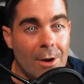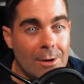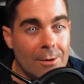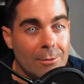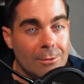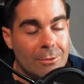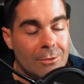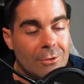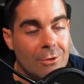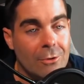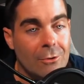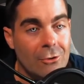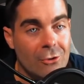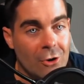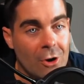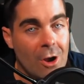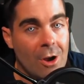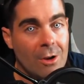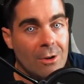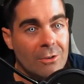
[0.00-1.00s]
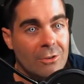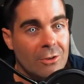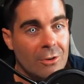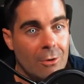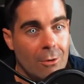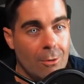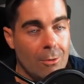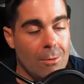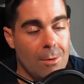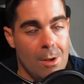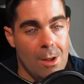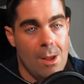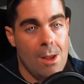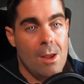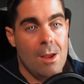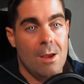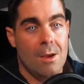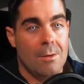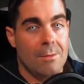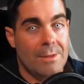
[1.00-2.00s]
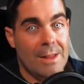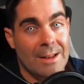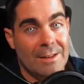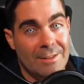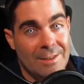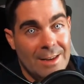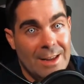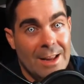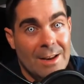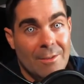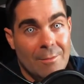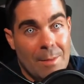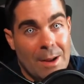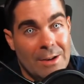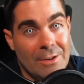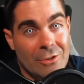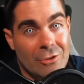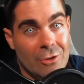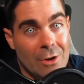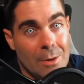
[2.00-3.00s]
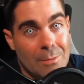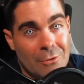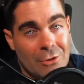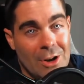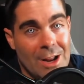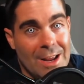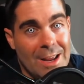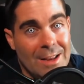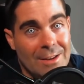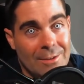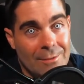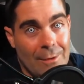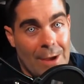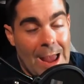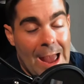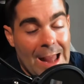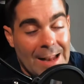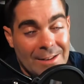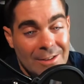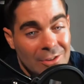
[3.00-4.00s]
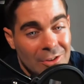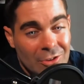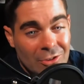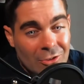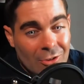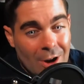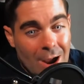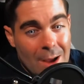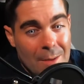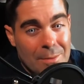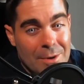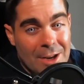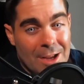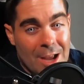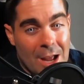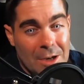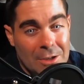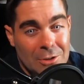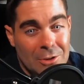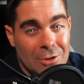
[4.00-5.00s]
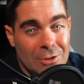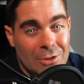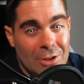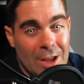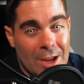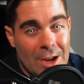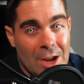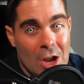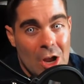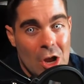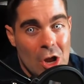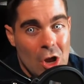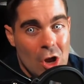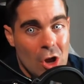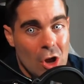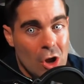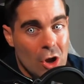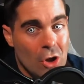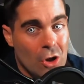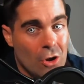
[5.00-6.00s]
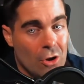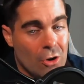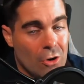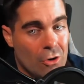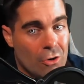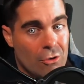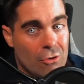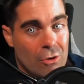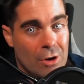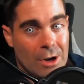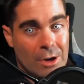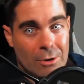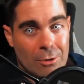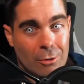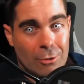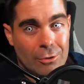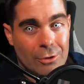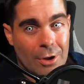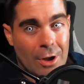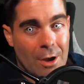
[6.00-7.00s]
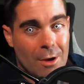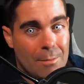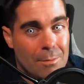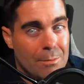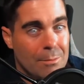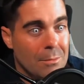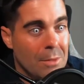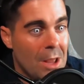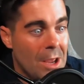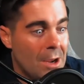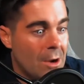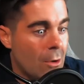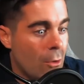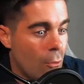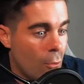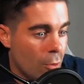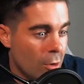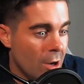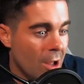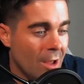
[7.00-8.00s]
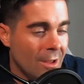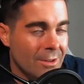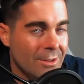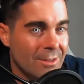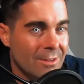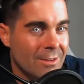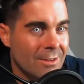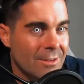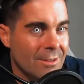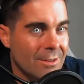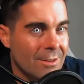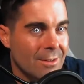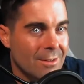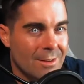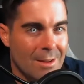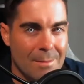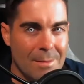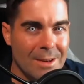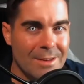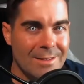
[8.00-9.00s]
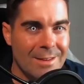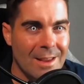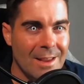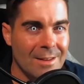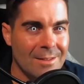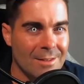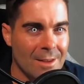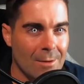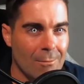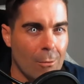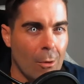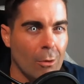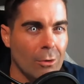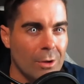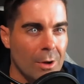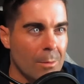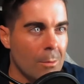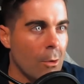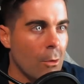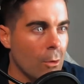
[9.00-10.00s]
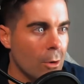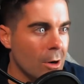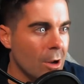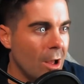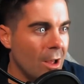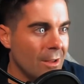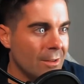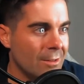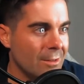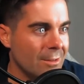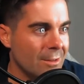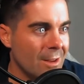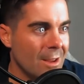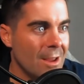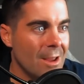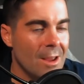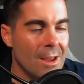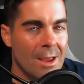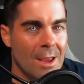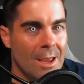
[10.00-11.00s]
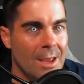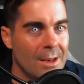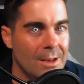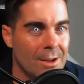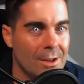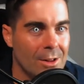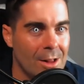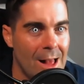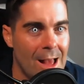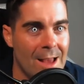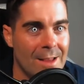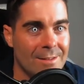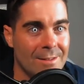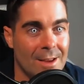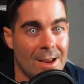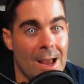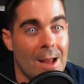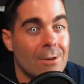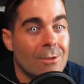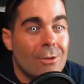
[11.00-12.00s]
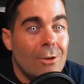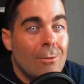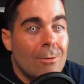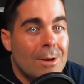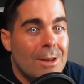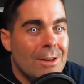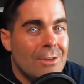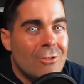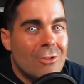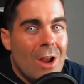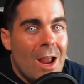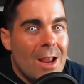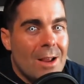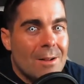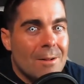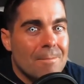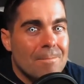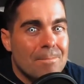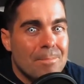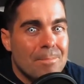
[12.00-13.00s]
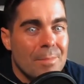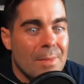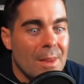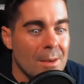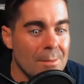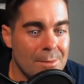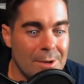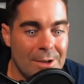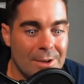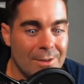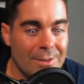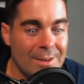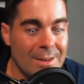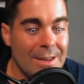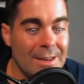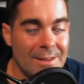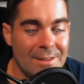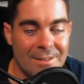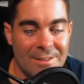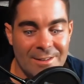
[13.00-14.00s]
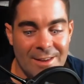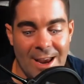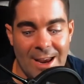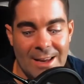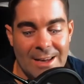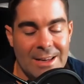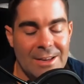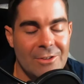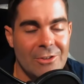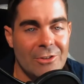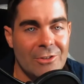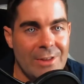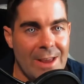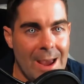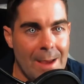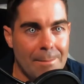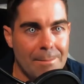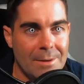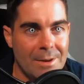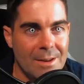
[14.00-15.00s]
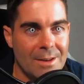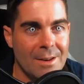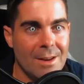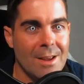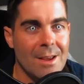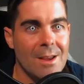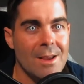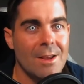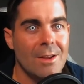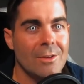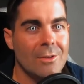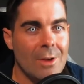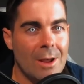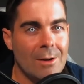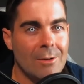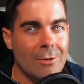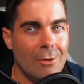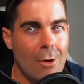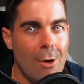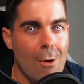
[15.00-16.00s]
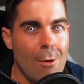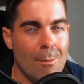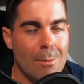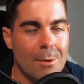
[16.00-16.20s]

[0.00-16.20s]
I don't do drugs. So that's the end of my description. I guess if I had to describe it, it kind of looked like crinkled up, like corn husks. Does that make sense? Like rolled up corn husks in a glass. Like, I don't know what he drank because he didn't say it. He just tapped it. So I don't know.